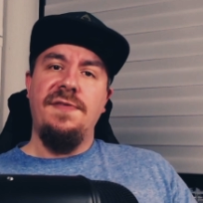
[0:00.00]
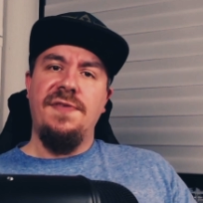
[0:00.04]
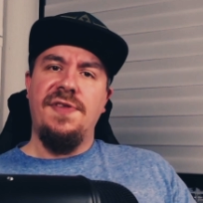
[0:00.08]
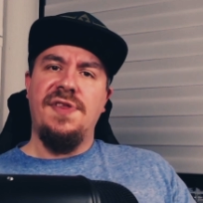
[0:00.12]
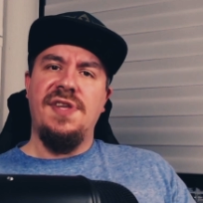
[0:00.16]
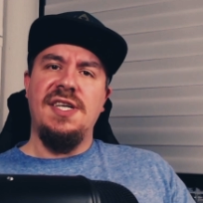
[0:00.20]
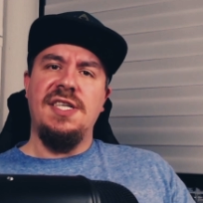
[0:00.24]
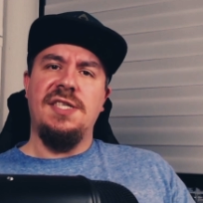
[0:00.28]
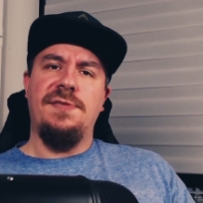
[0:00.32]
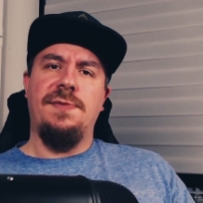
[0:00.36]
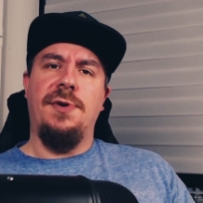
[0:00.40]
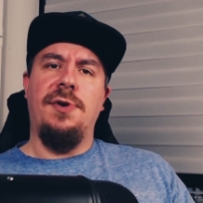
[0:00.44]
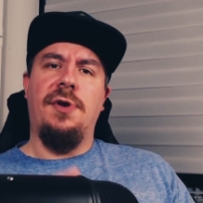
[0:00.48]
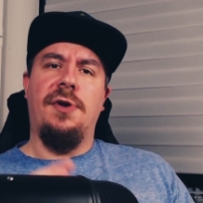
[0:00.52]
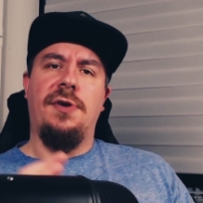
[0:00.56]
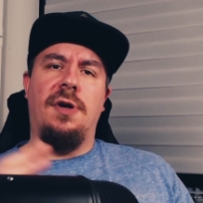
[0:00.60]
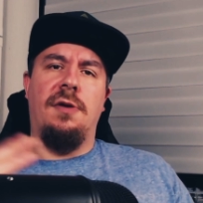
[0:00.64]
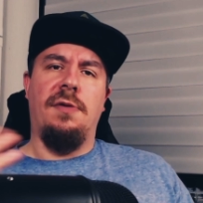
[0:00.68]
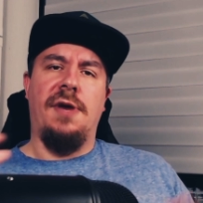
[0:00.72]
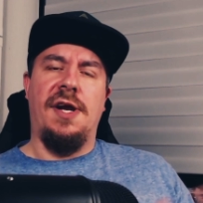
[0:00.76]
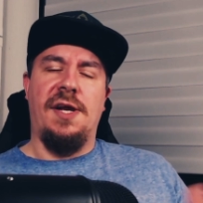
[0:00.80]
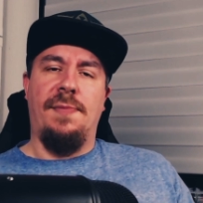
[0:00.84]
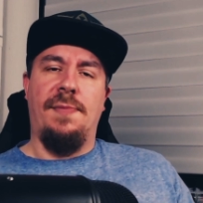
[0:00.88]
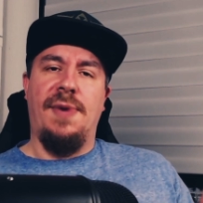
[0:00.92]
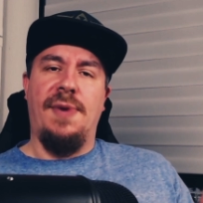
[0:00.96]
things were not
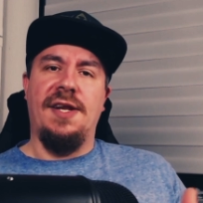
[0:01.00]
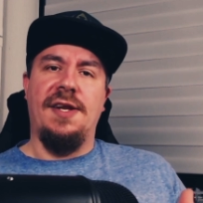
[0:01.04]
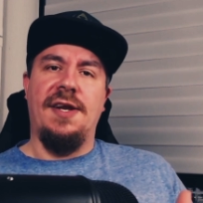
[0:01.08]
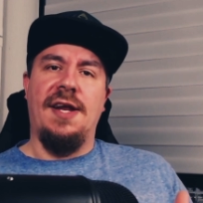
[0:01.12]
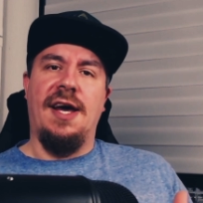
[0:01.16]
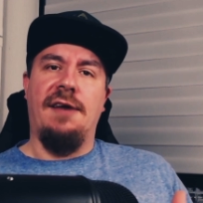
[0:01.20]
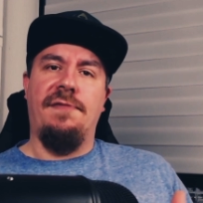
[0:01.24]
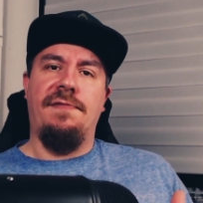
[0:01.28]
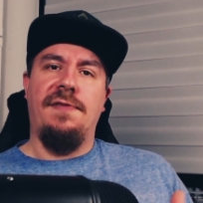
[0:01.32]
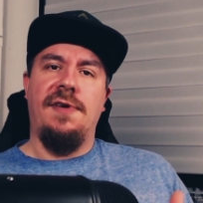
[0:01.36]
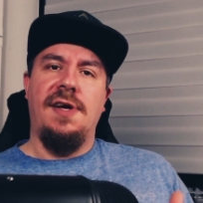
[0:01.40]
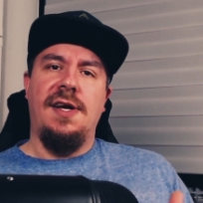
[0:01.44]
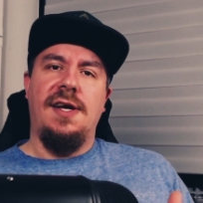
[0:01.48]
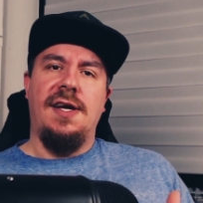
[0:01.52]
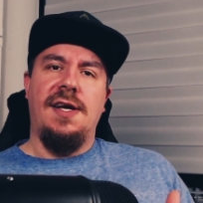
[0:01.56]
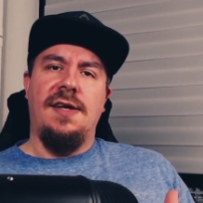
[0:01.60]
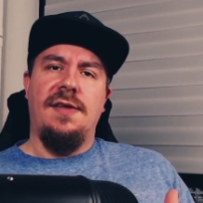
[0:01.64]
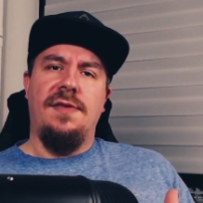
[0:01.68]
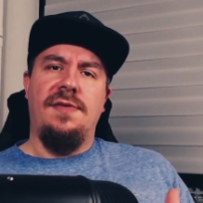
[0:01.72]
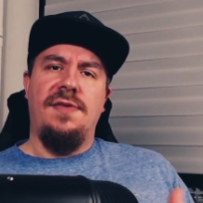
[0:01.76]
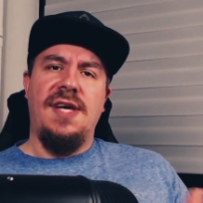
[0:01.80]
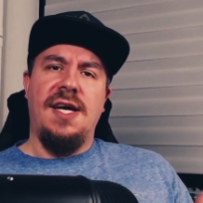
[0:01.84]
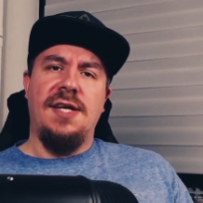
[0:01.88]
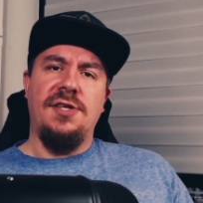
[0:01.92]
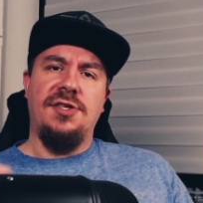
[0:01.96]
already bad enough,
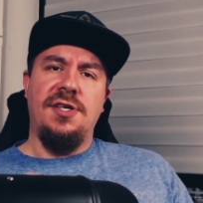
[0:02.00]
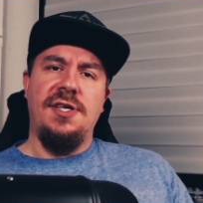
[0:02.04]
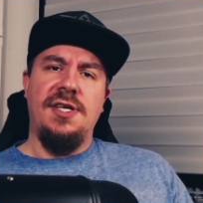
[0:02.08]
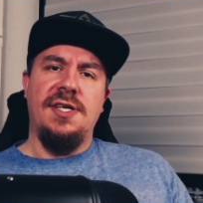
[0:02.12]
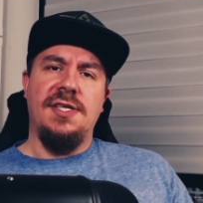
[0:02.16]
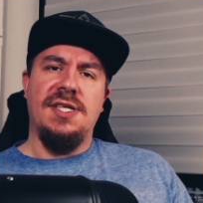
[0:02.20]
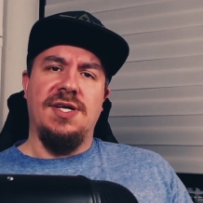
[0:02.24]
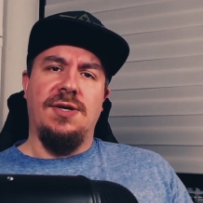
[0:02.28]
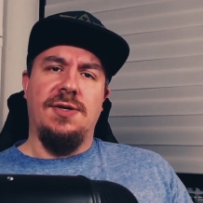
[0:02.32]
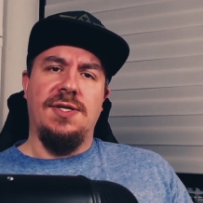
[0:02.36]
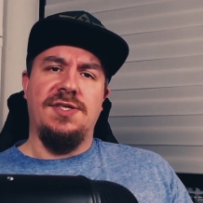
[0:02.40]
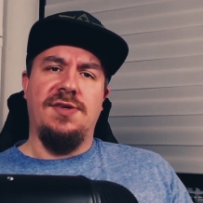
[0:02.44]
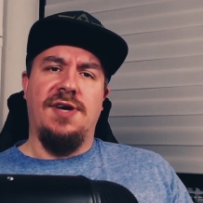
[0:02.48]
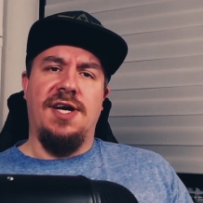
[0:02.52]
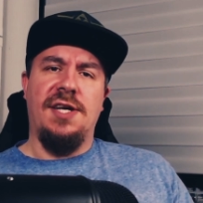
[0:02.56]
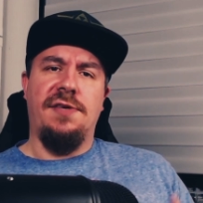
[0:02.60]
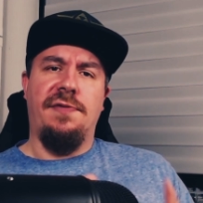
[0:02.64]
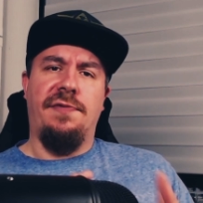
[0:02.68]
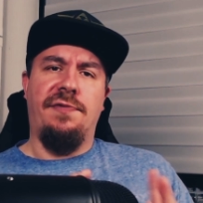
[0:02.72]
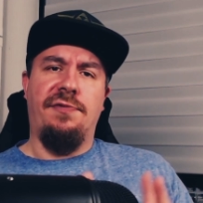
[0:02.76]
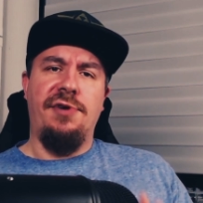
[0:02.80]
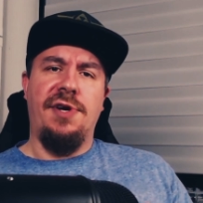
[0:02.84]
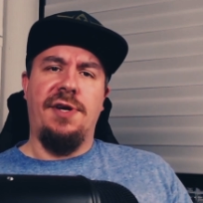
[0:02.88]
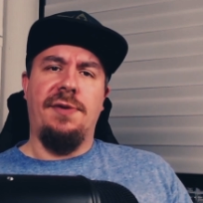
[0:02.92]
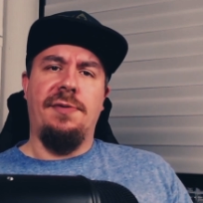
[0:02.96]
the engineers also had to
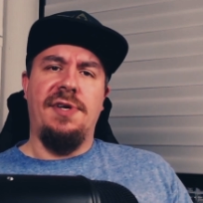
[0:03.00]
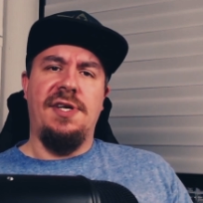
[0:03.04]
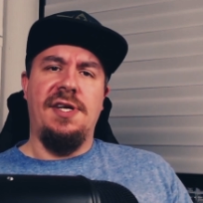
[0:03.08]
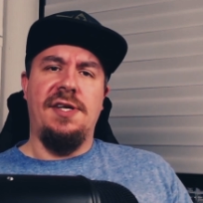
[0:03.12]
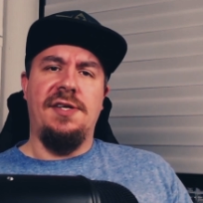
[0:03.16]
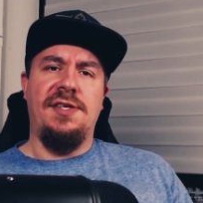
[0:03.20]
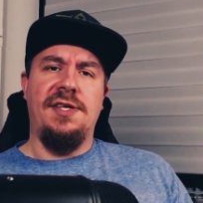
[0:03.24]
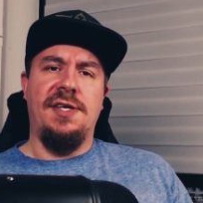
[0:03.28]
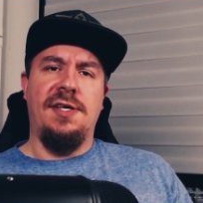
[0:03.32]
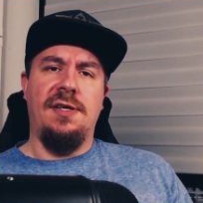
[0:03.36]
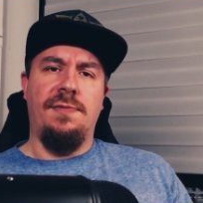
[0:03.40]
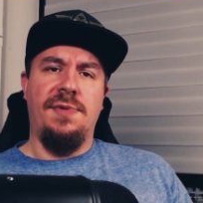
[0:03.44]
frequently deal